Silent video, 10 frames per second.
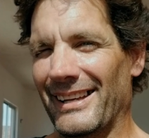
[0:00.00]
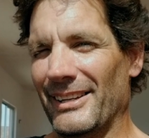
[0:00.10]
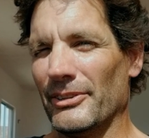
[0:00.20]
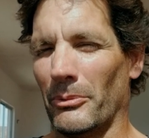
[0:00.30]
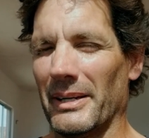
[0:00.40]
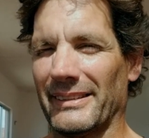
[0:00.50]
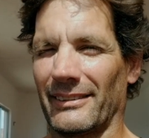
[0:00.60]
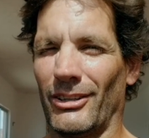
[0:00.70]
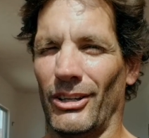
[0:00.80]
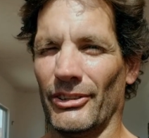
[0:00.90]
the way
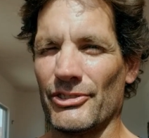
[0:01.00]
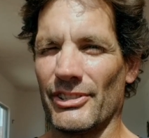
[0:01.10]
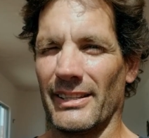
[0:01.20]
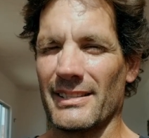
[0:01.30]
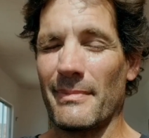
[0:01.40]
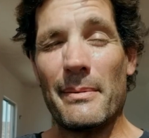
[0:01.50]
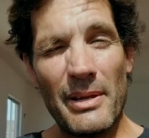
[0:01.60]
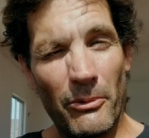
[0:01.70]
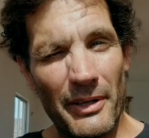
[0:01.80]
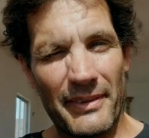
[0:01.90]
technology is. Maybe
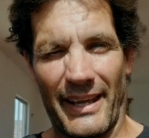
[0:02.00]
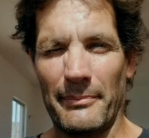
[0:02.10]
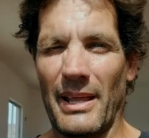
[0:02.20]
one day,